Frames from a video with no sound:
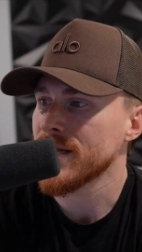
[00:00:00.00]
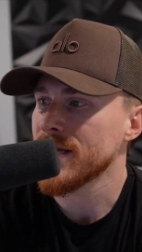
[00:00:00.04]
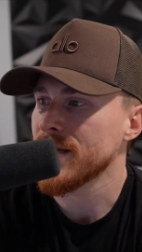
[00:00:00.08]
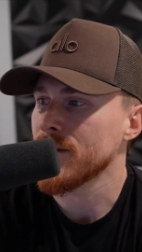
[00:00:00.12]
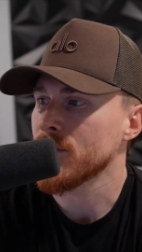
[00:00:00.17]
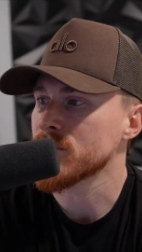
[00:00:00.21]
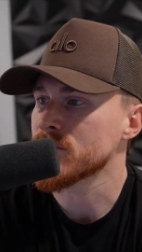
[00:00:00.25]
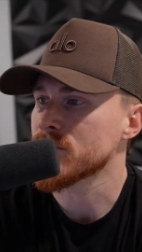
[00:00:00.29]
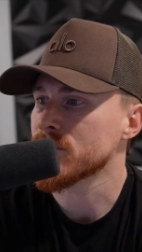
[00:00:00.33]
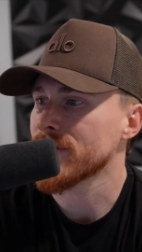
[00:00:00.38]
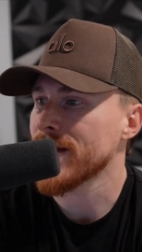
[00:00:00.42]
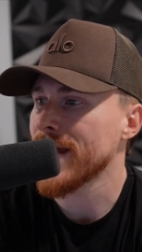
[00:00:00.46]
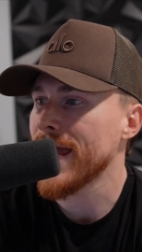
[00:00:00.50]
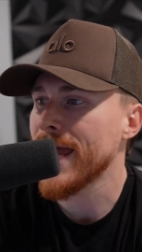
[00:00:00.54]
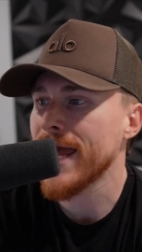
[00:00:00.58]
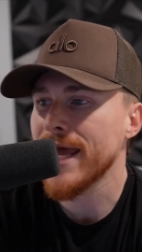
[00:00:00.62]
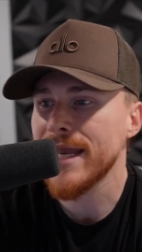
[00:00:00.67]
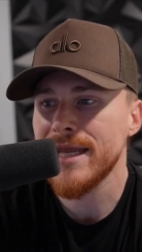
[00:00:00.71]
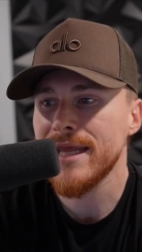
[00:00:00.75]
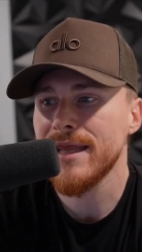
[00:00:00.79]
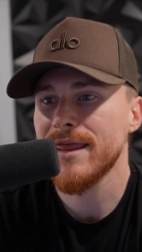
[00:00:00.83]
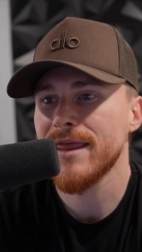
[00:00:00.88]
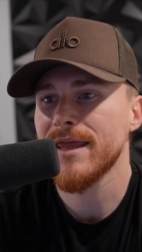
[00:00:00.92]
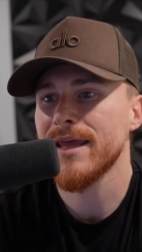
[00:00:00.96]
Is there
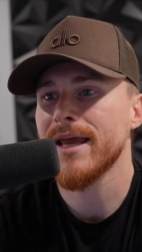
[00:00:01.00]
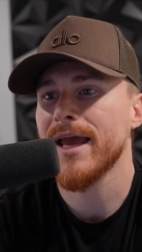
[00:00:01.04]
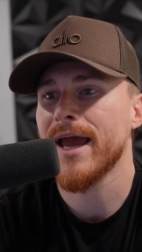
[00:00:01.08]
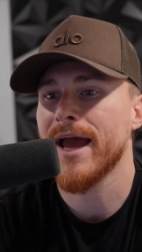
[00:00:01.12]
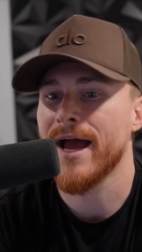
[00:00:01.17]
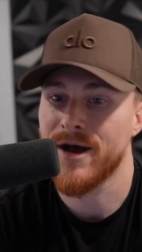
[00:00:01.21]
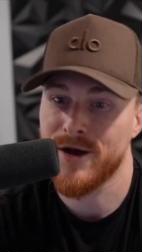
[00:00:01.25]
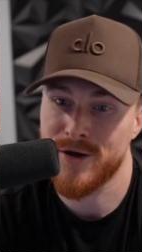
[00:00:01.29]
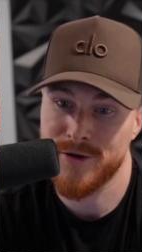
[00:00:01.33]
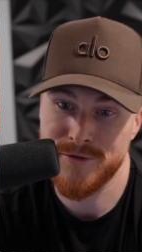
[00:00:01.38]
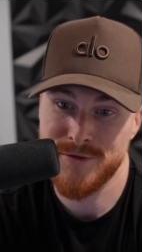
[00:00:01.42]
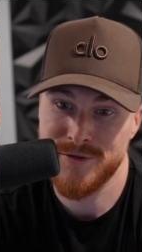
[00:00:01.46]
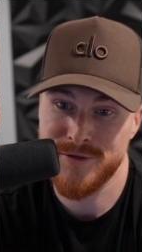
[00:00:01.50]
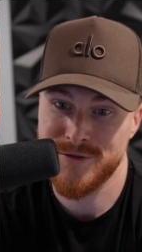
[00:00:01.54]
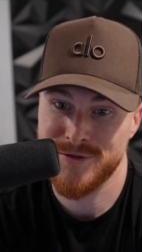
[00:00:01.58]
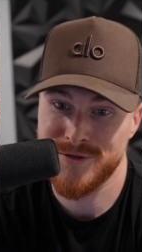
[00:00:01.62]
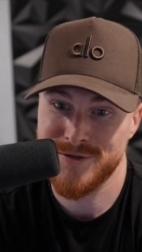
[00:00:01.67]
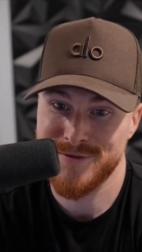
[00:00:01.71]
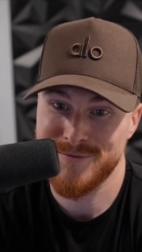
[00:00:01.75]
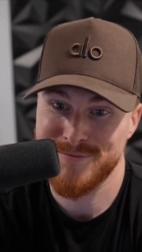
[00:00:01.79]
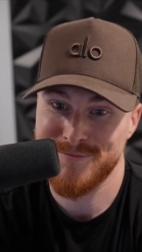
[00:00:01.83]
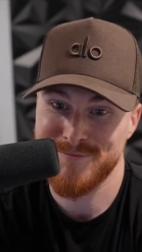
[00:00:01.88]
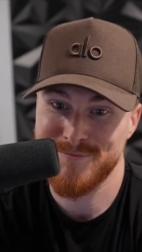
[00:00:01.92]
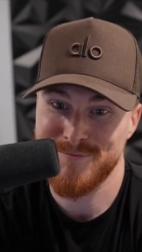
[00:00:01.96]
anything else
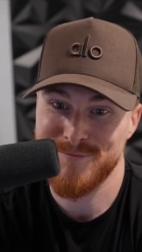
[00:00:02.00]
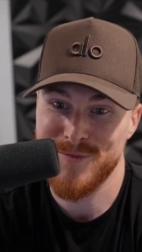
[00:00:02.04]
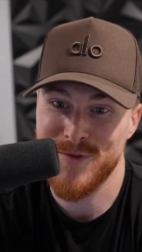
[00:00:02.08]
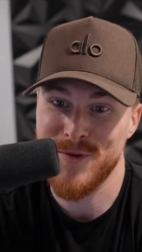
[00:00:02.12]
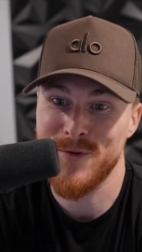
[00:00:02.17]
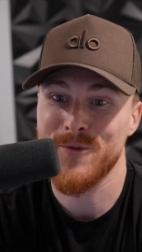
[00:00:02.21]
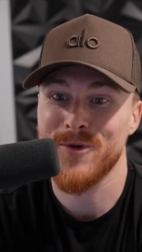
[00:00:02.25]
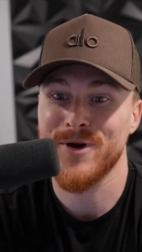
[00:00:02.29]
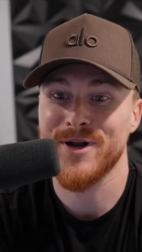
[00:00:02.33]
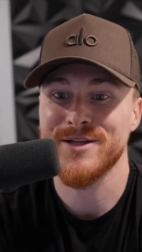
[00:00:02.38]
you want to